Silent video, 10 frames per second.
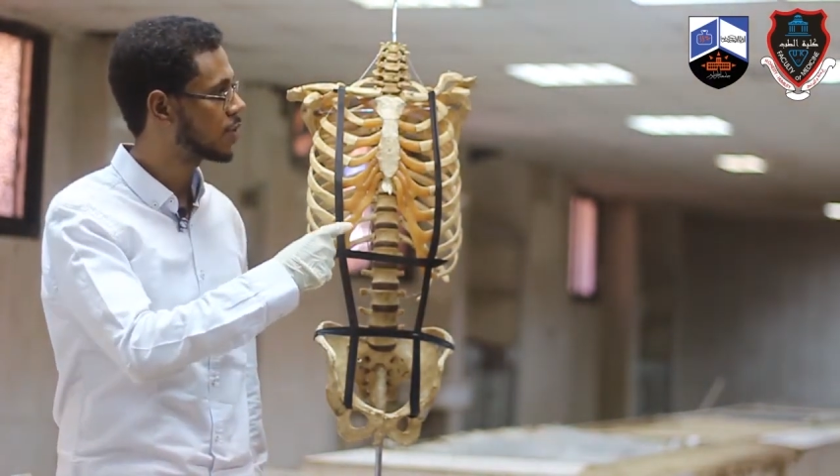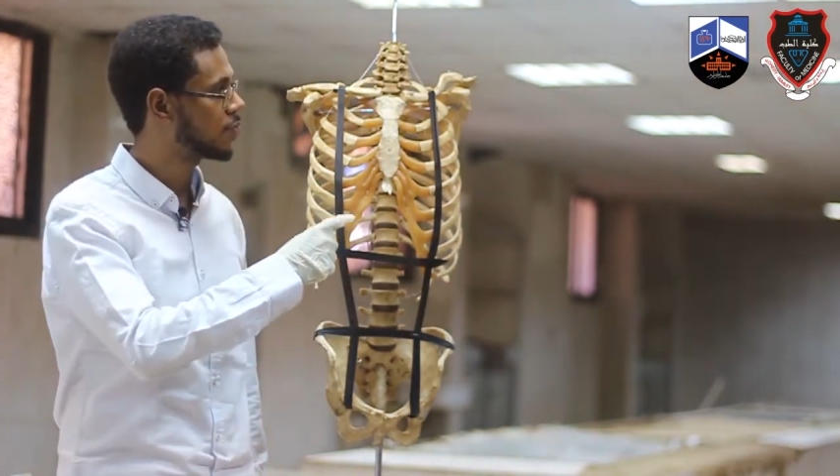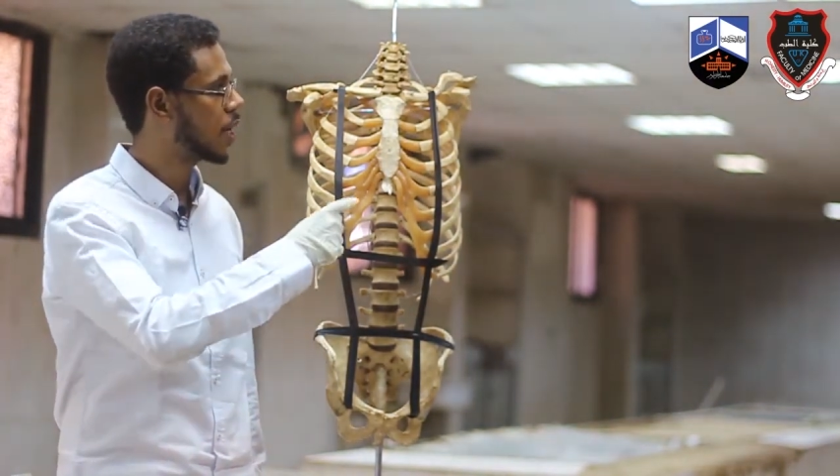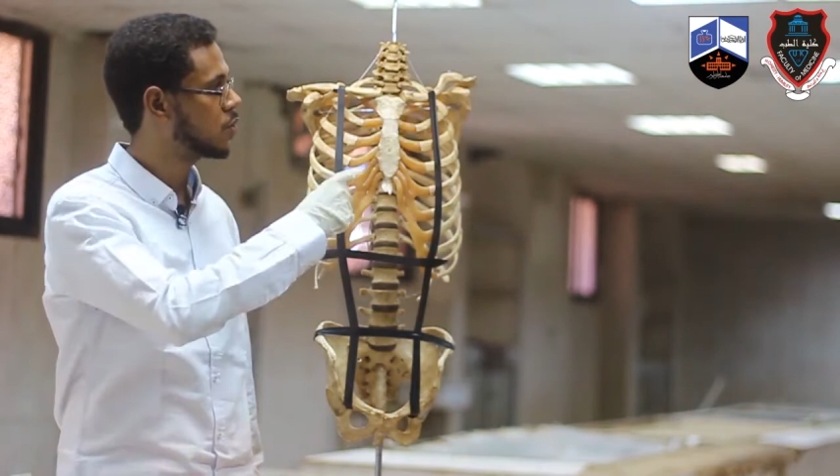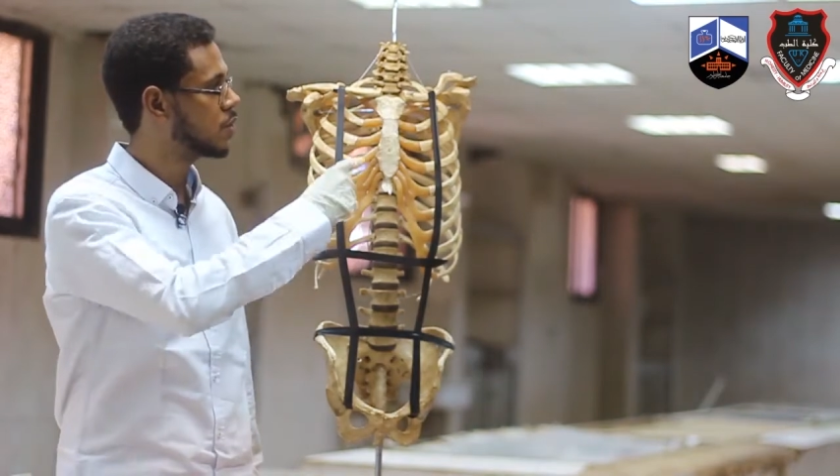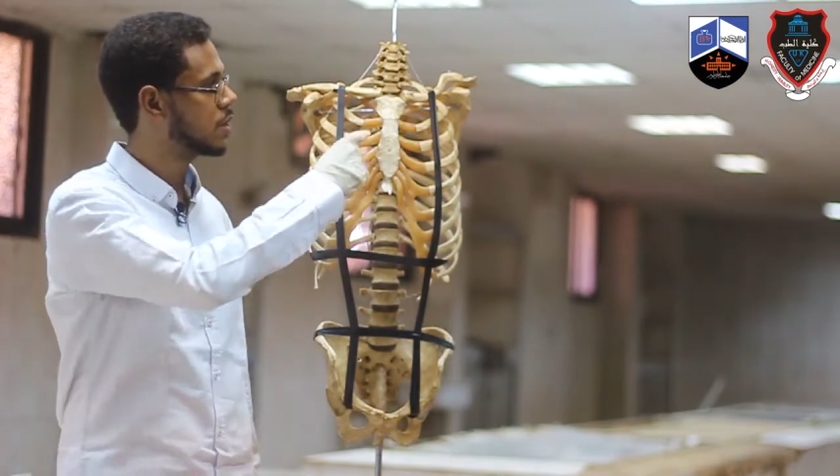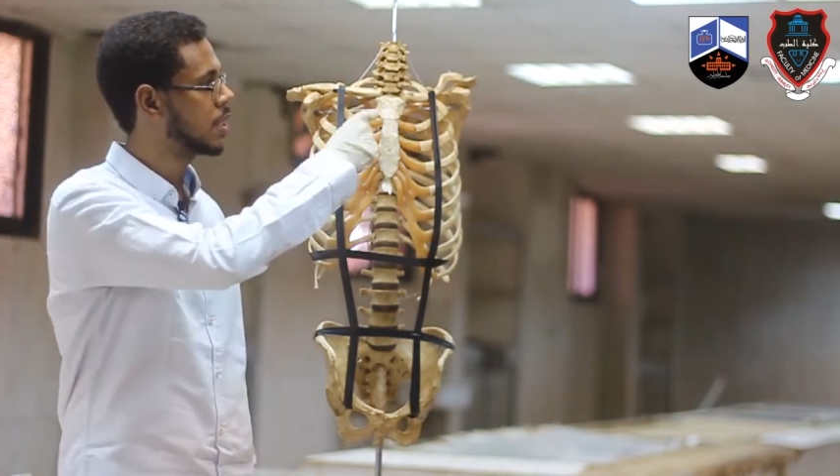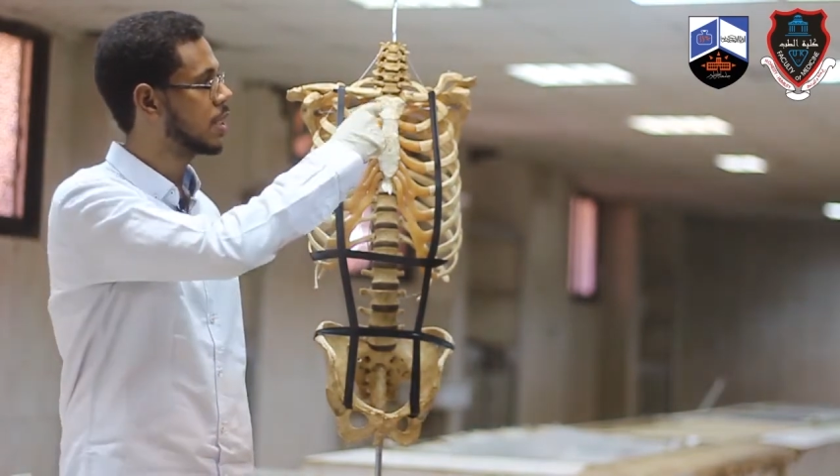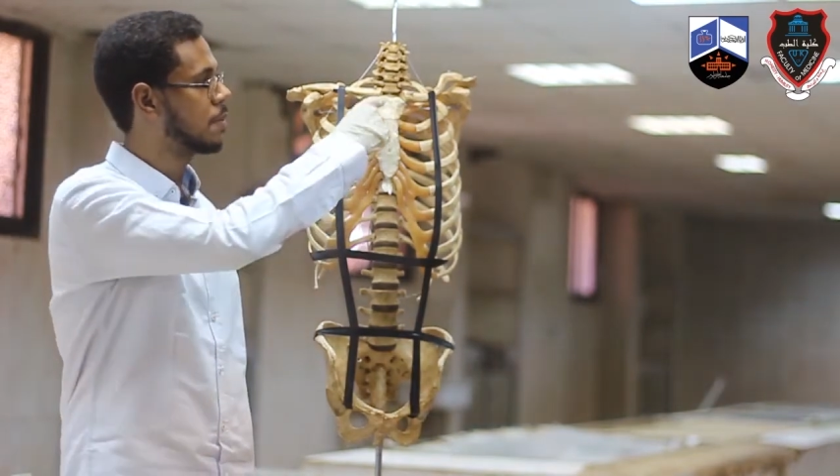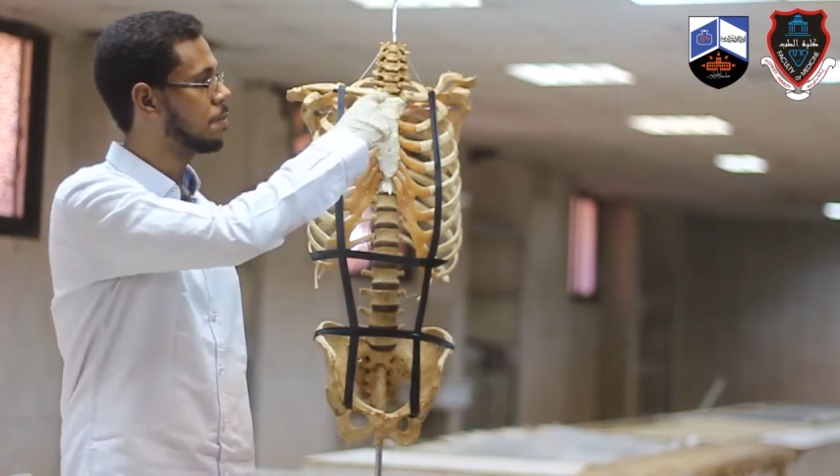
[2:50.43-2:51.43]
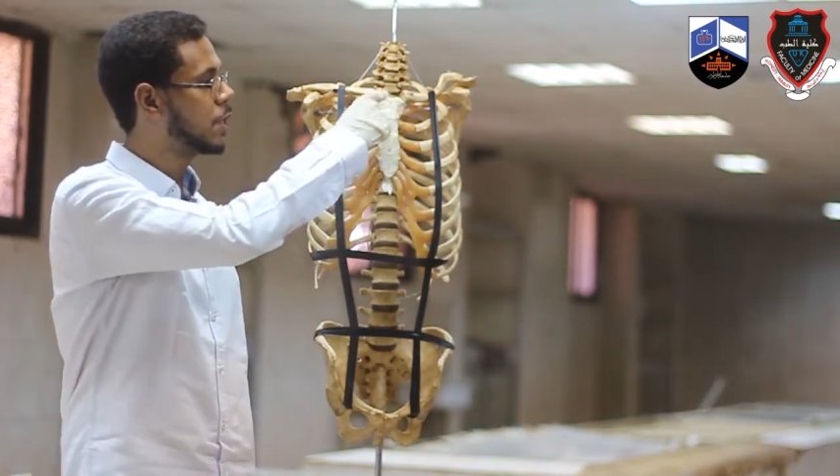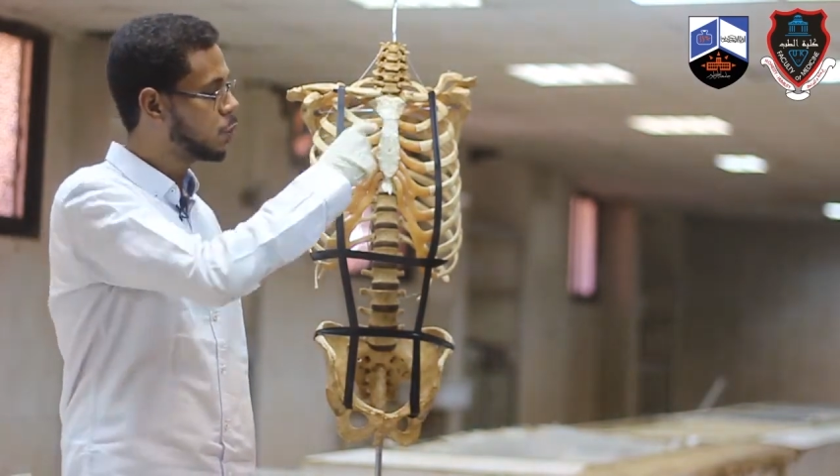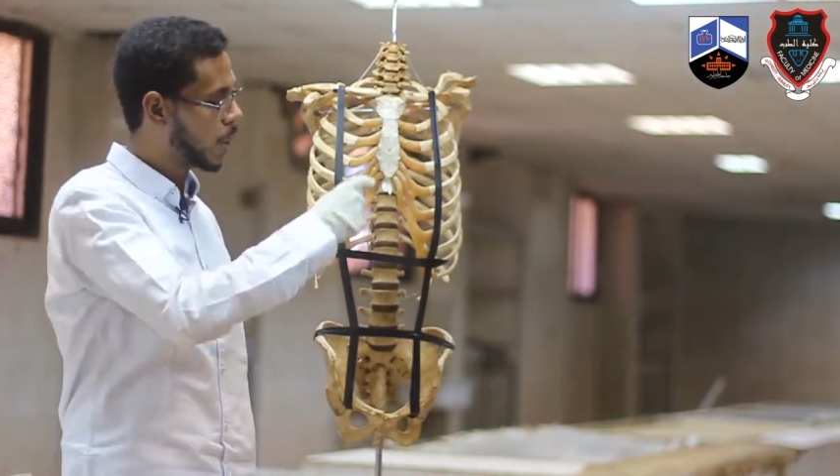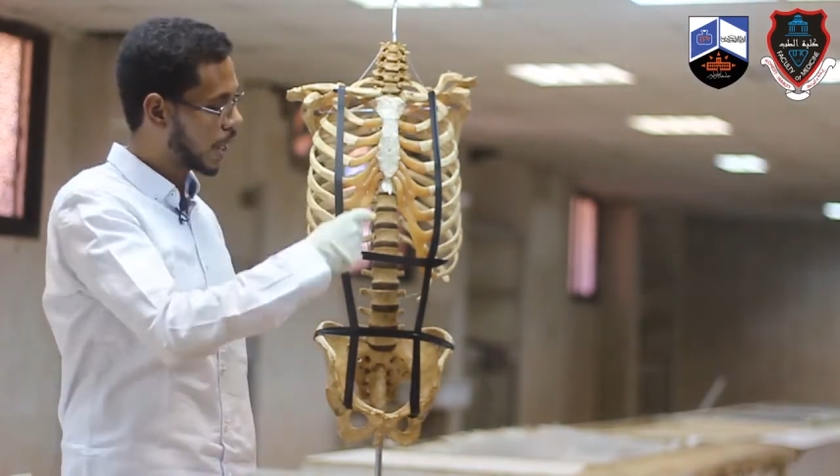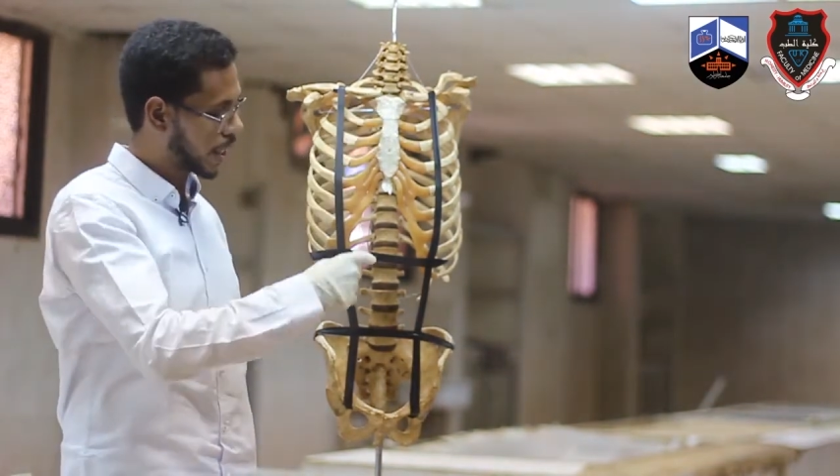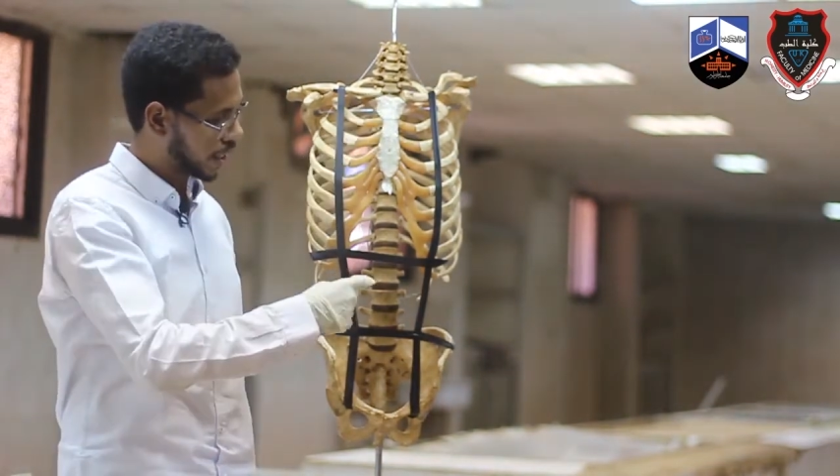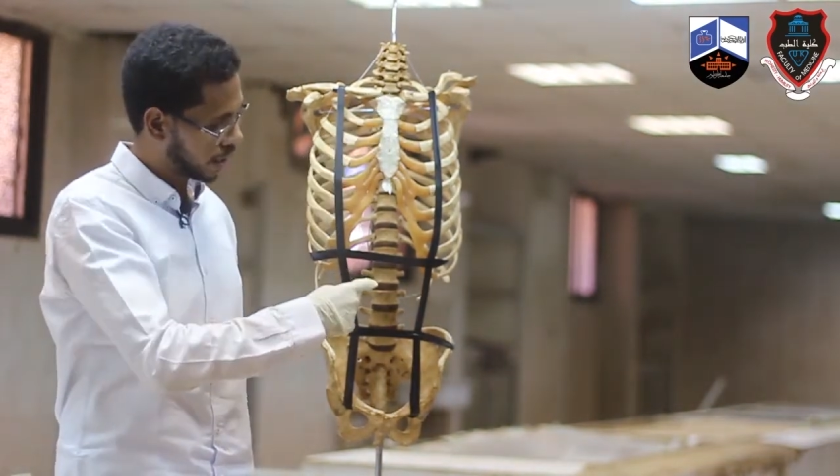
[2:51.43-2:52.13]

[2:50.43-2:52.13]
is found midway